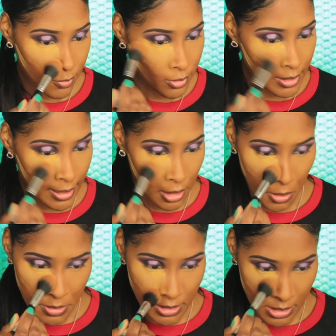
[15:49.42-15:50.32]
people were like,
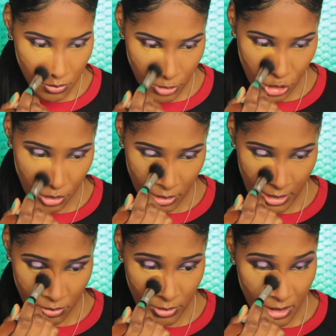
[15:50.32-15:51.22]
oh, is this what you,
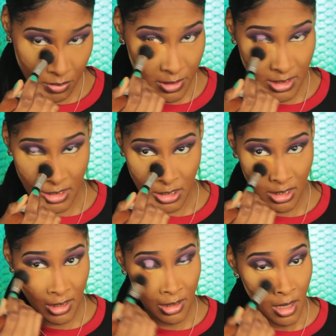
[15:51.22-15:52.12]
this was the
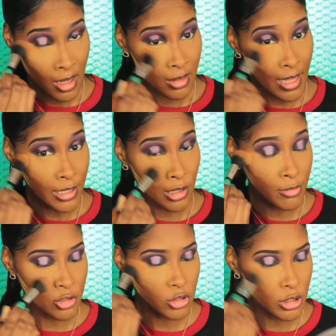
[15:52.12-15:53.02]
position that
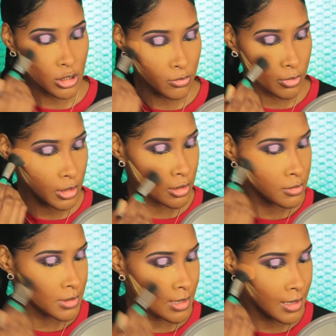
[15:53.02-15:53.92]
you and Tristan were
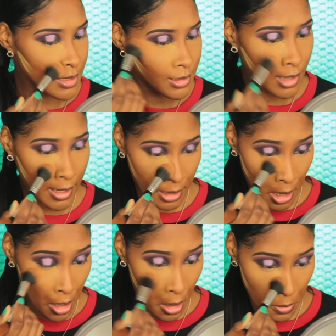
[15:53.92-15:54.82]
using? Like,
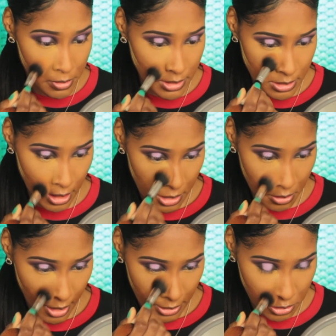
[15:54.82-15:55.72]
oh, is this how
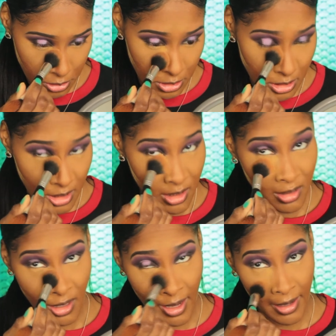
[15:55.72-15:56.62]
you got
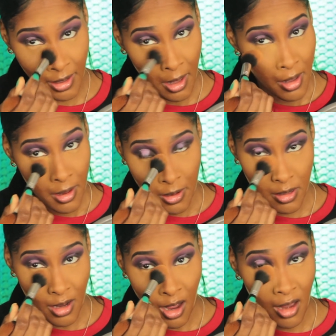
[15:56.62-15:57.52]
Tristan? Like,
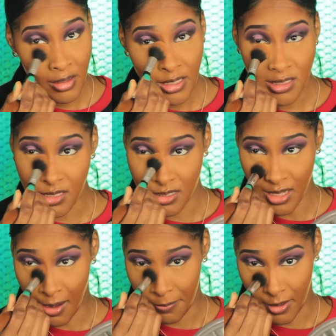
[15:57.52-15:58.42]
y'all need to
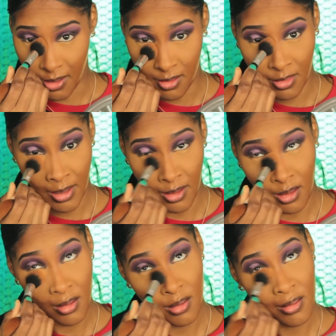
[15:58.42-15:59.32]
stop it. Like,
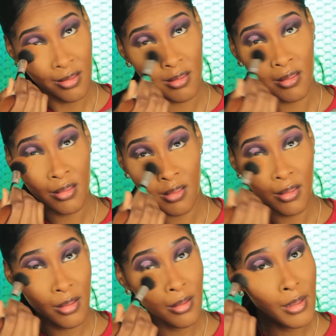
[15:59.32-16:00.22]

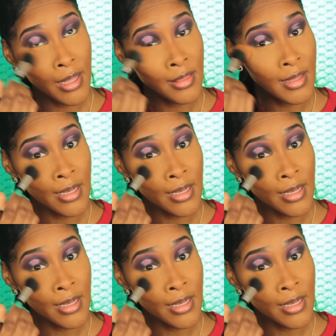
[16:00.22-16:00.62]
and